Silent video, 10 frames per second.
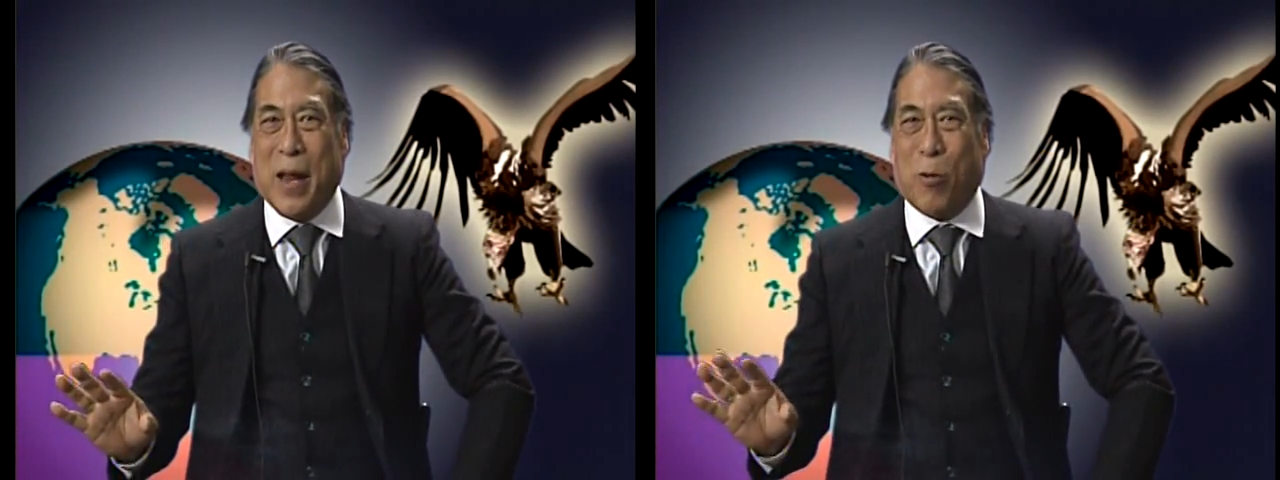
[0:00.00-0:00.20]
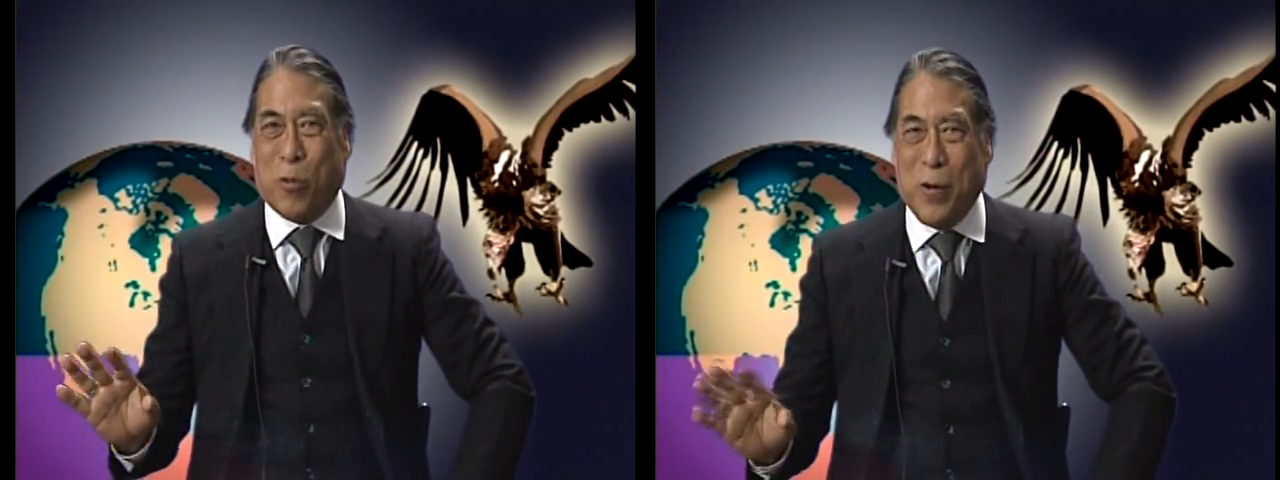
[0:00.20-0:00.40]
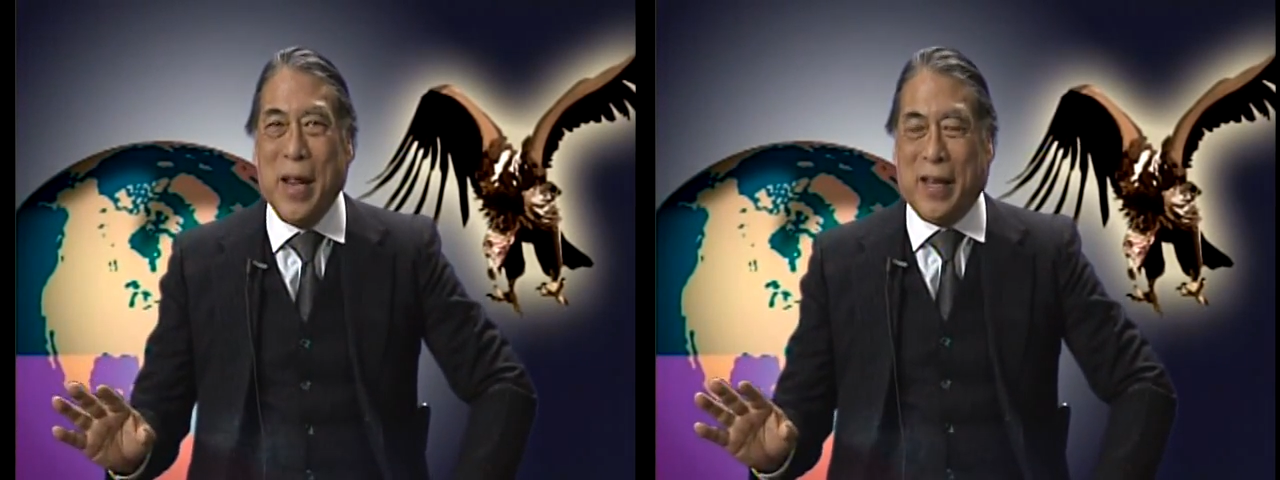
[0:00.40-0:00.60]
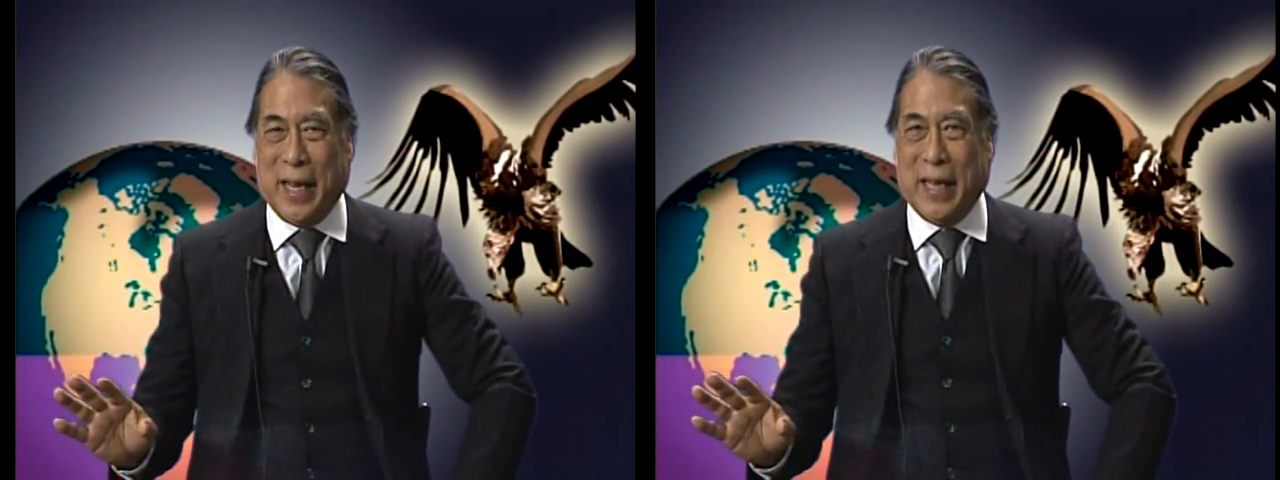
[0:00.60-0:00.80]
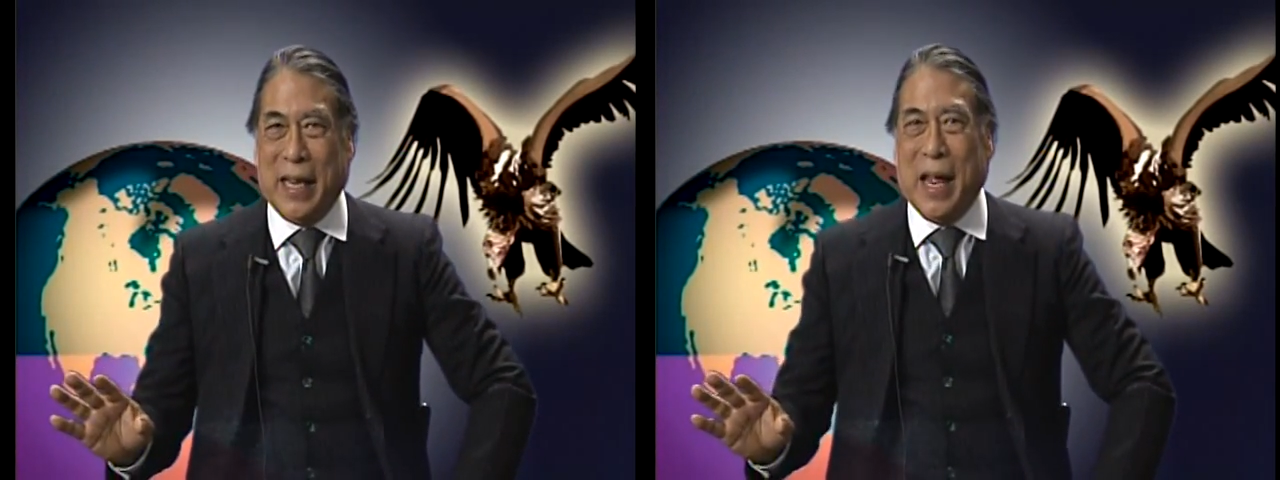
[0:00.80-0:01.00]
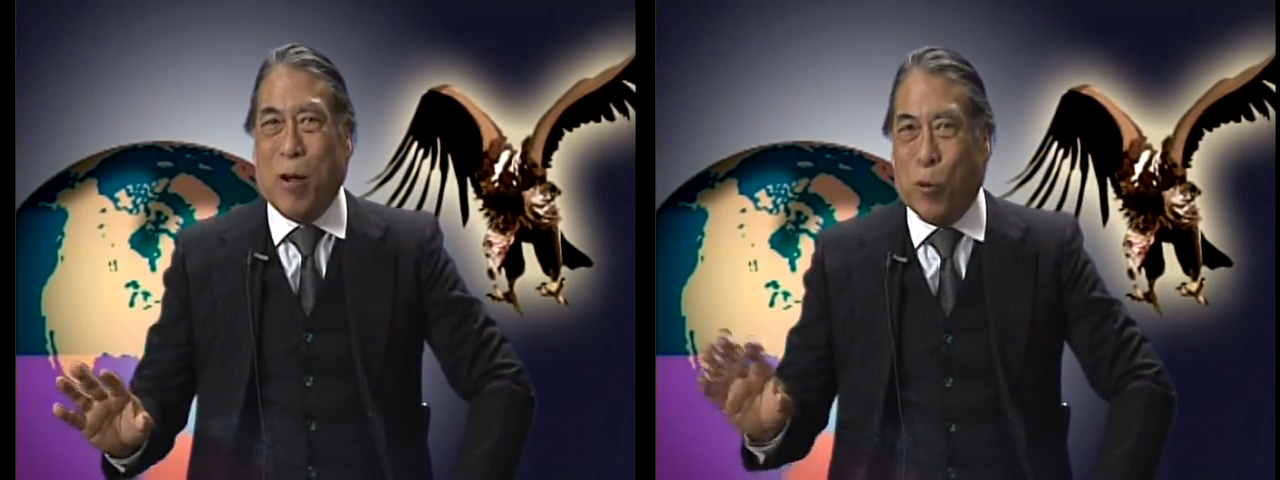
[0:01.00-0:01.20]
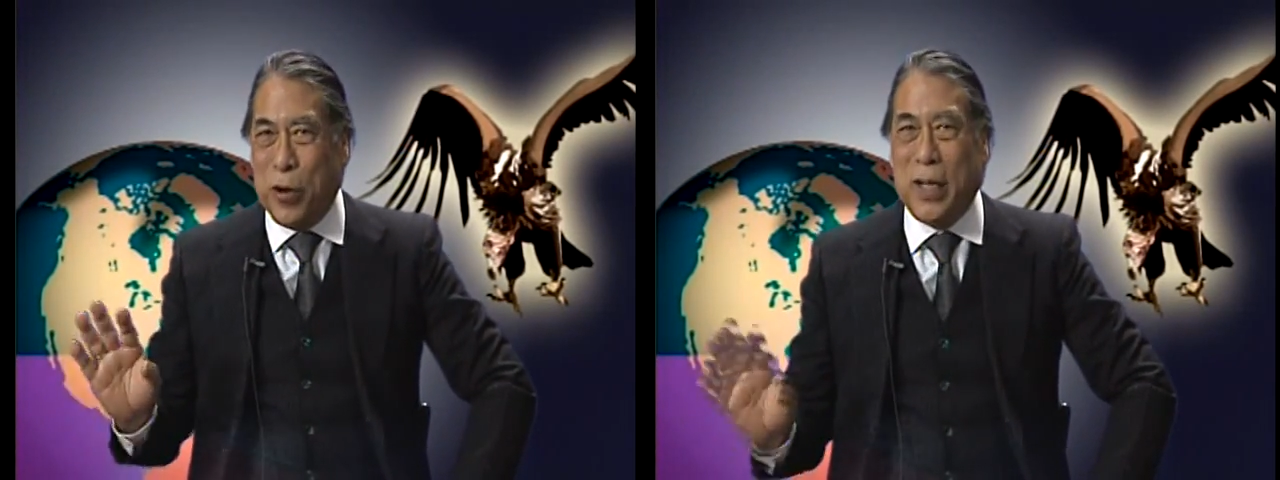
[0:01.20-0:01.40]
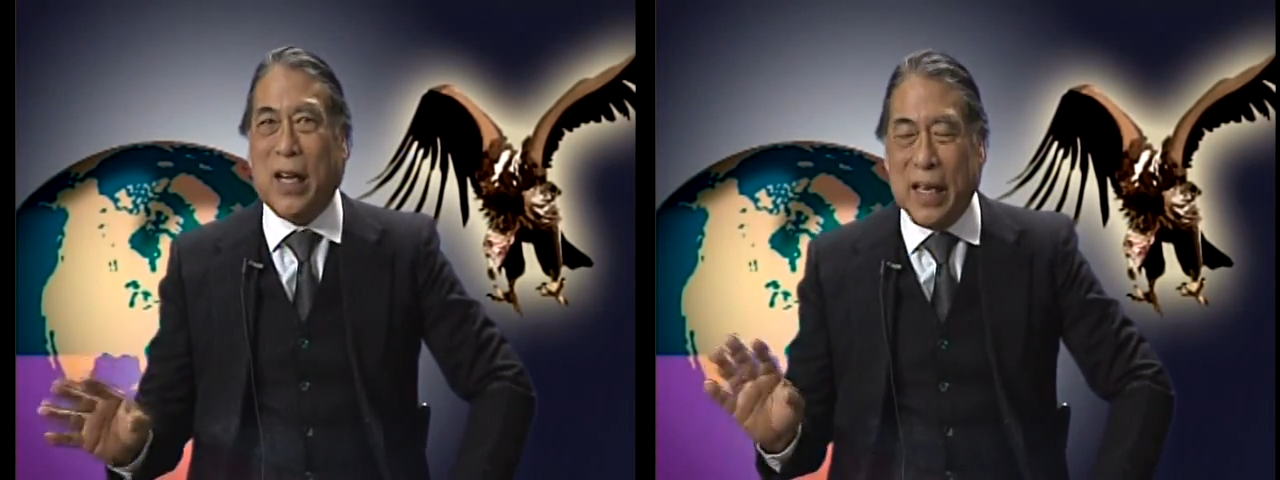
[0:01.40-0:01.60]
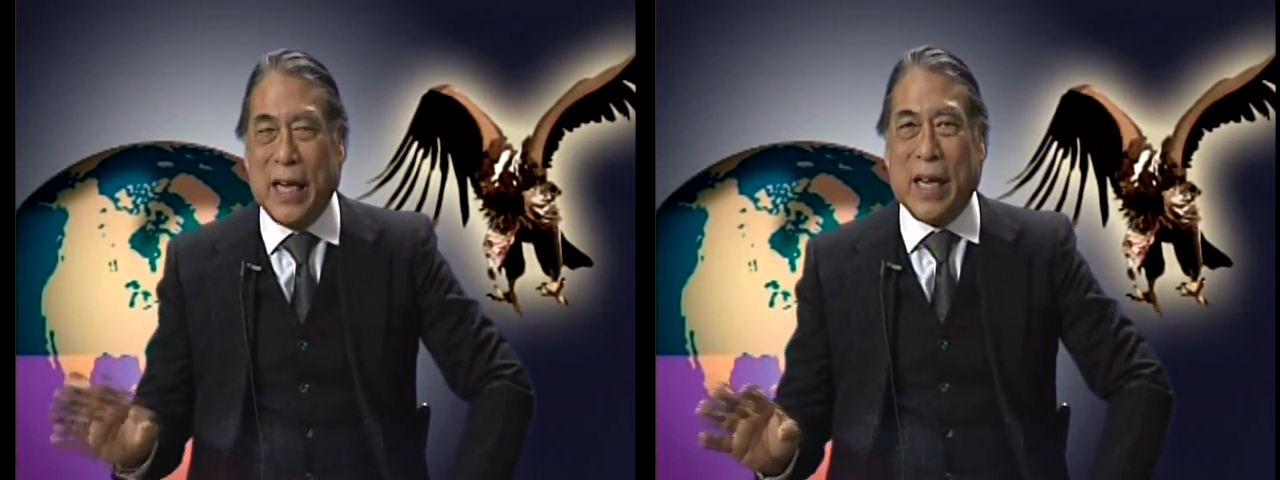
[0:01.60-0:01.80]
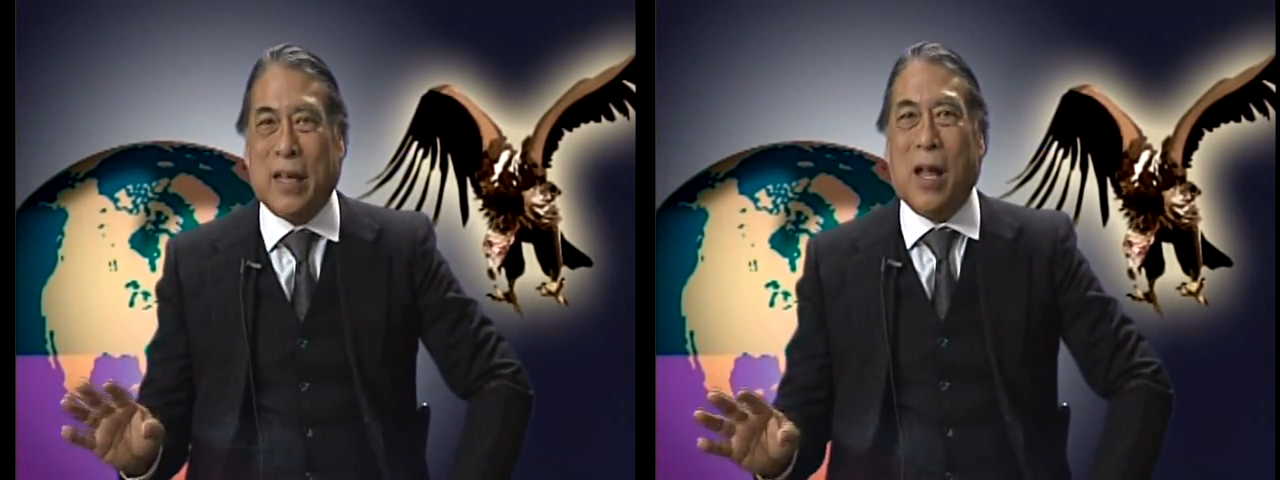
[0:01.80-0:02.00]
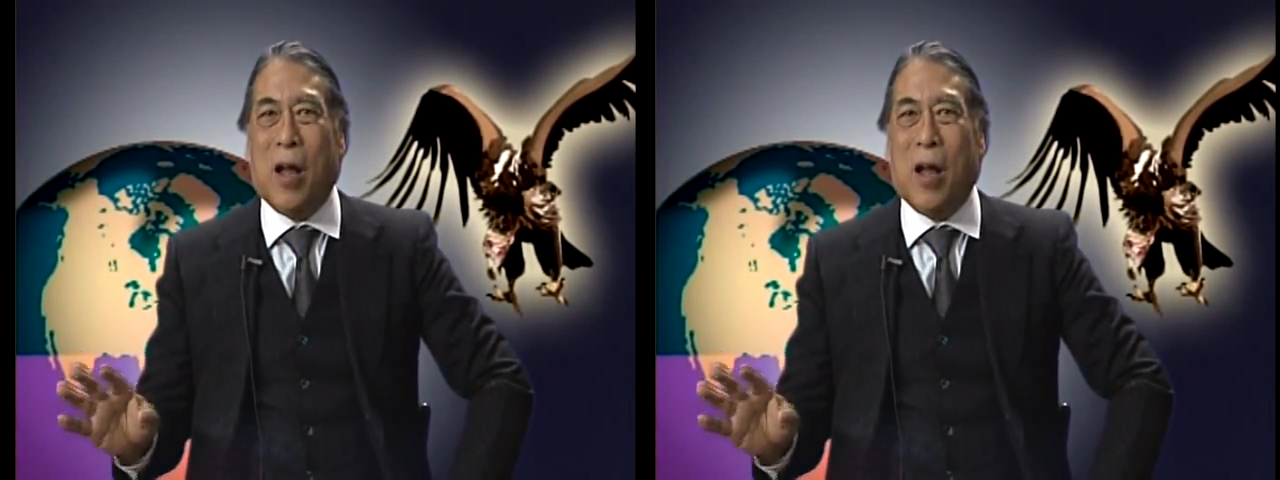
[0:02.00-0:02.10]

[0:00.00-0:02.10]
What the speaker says: really were in league